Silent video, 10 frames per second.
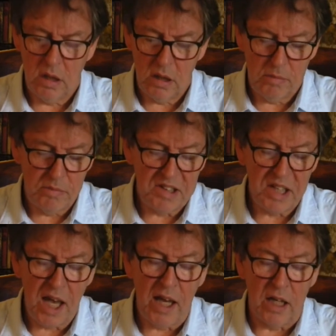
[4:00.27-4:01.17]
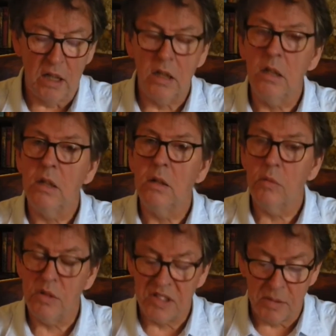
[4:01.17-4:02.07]
Mr. Egg,
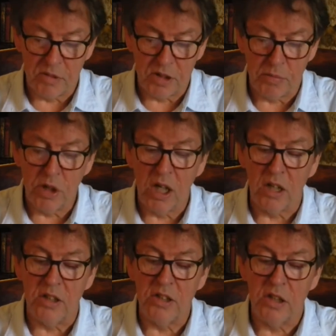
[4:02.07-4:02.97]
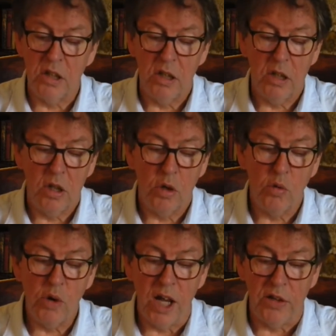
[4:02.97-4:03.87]
with some surprise,
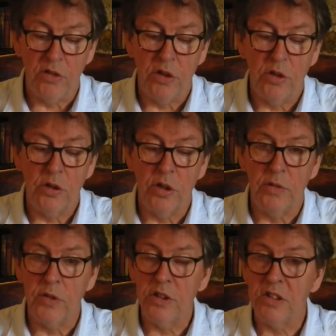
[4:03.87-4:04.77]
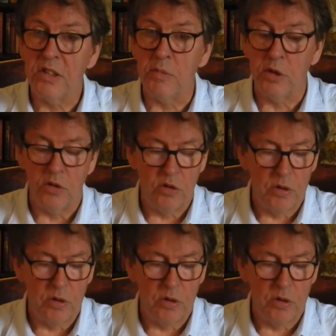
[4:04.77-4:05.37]
read the advertisement.